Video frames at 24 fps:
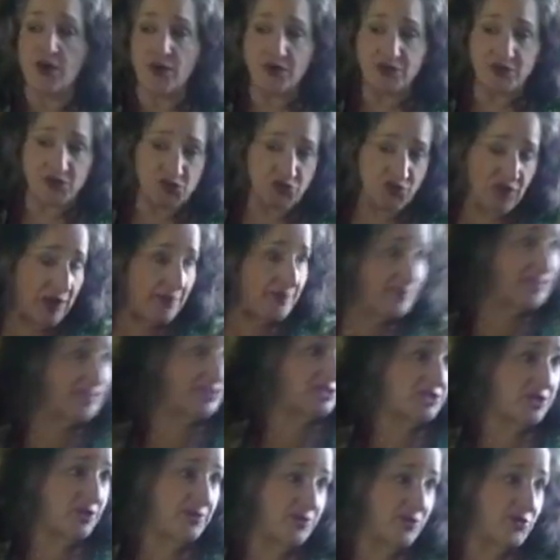all this crap that's
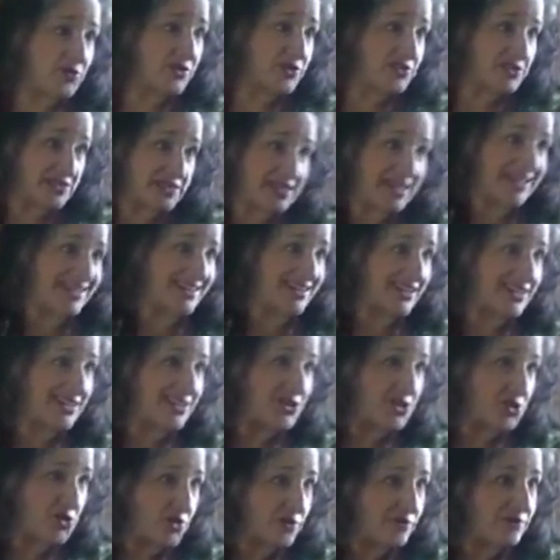going on is technically your